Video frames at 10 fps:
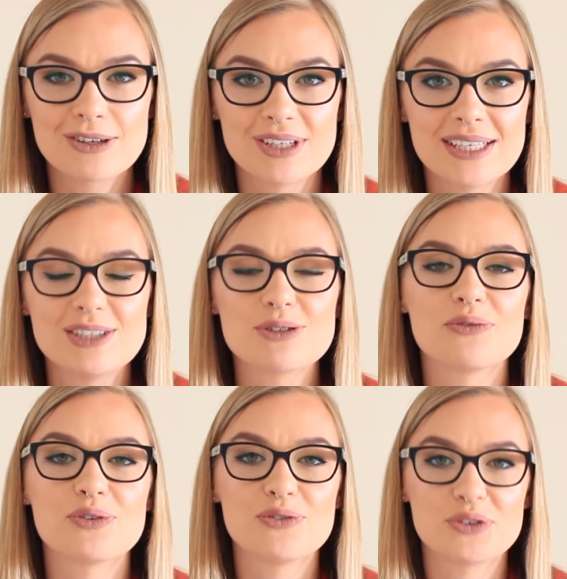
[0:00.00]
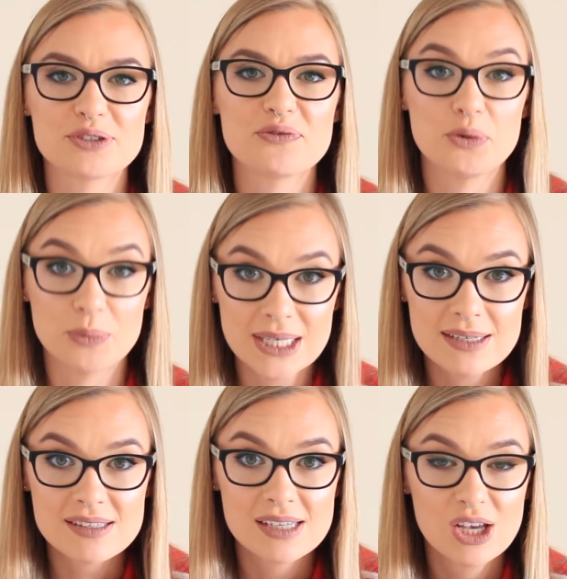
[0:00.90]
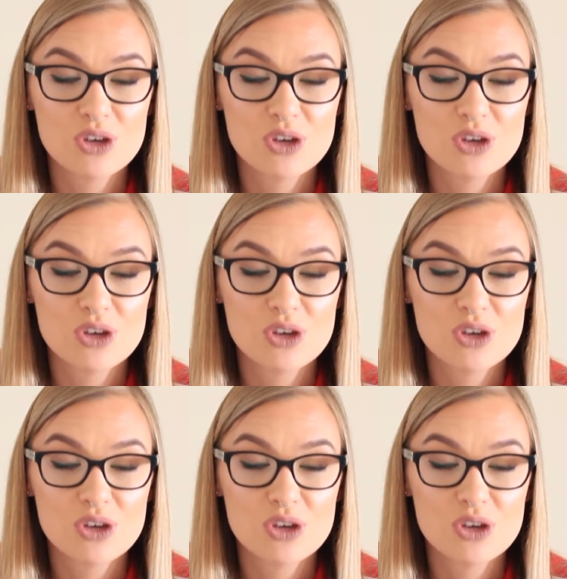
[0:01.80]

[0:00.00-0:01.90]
on a keto for first few weeks,